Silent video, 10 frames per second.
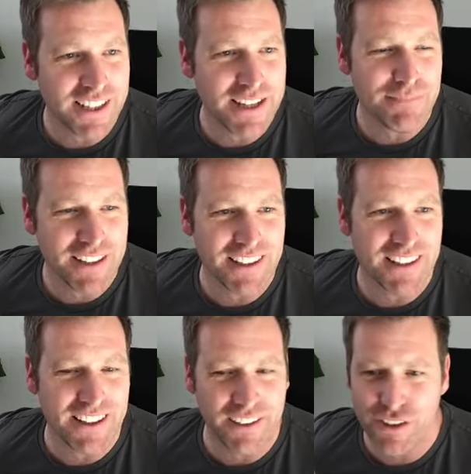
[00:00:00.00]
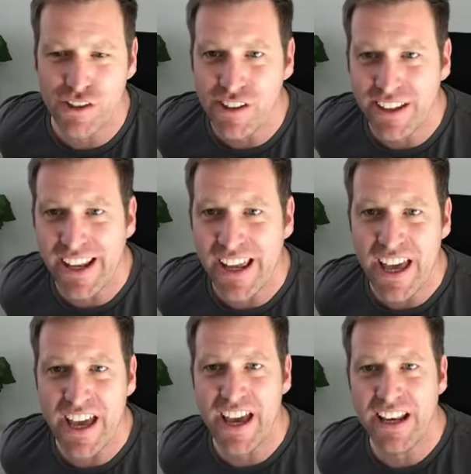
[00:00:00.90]
time lately? Have you kind of
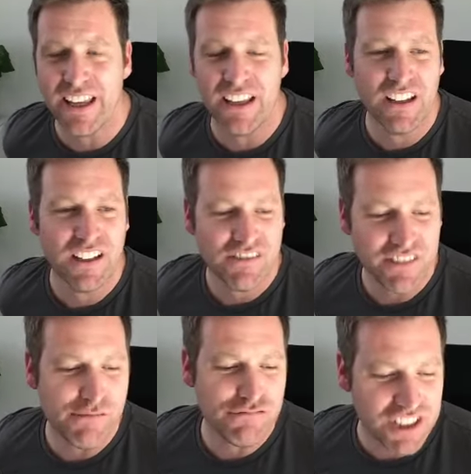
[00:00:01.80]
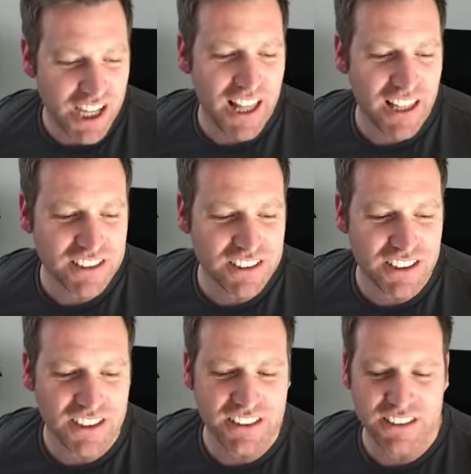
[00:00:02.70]
hit any real
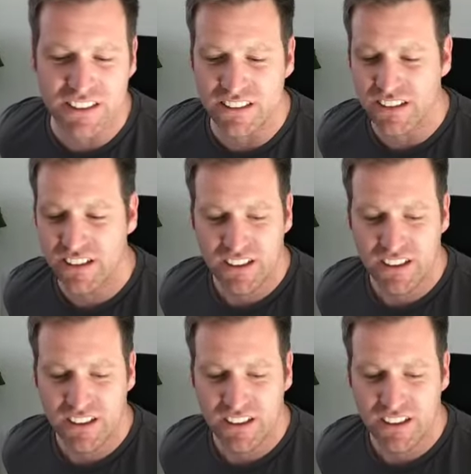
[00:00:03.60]
challenges and